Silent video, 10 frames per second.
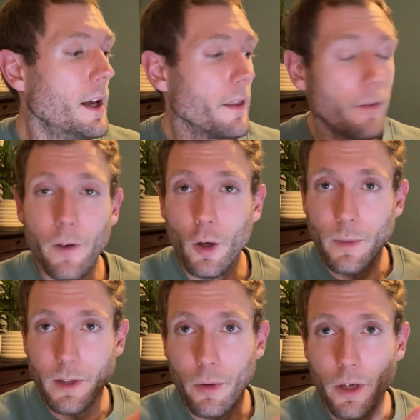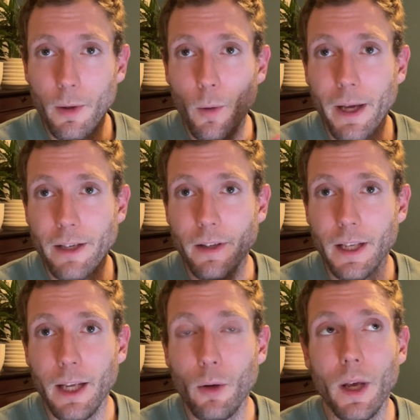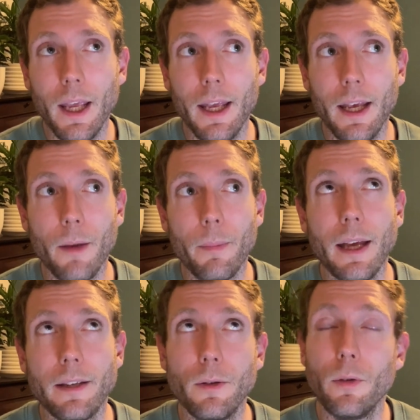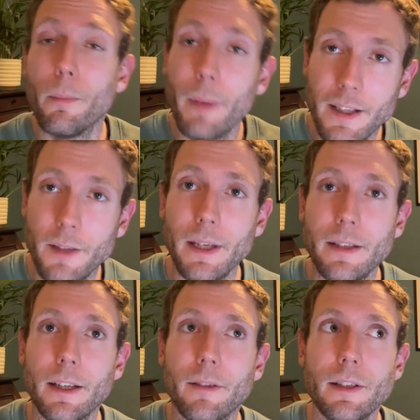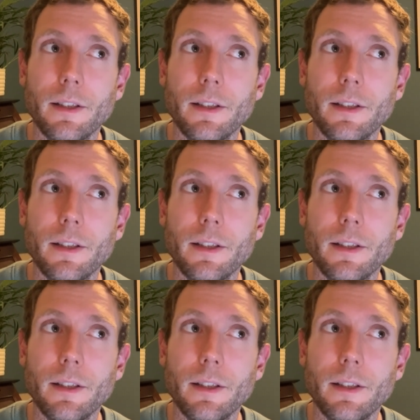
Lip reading: the foam is holding up a lot better at the heel here compared to the Metaspeed series.